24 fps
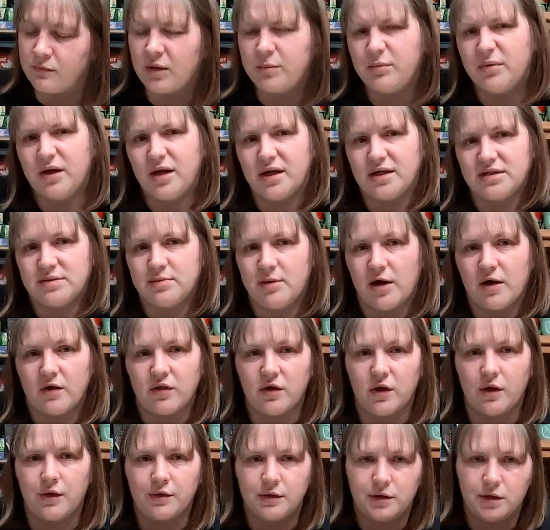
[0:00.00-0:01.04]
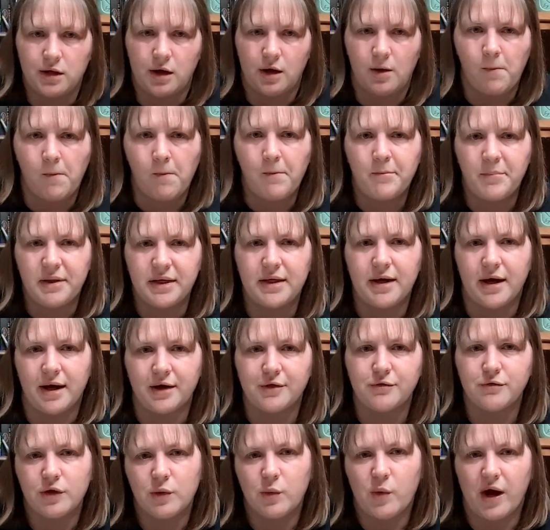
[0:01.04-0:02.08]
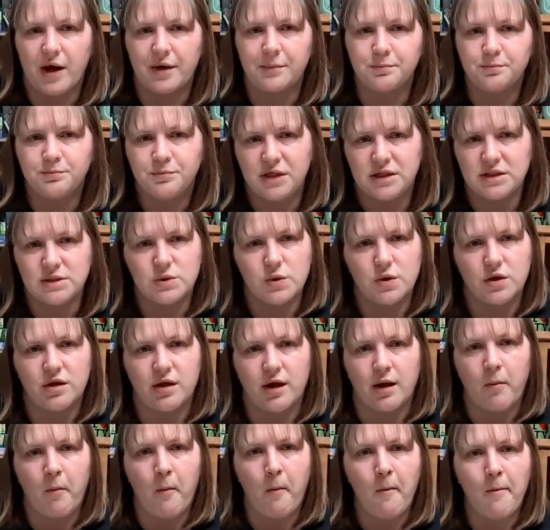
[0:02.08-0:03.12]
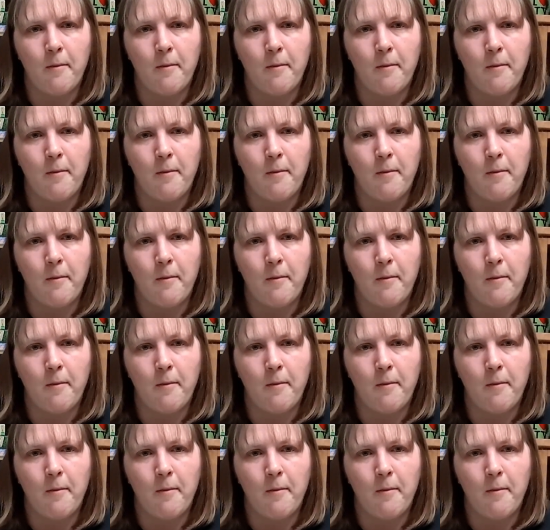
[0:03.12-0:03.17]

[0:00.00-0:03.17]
Be nice about it though. You know, be kind, rewind, that sort of thing.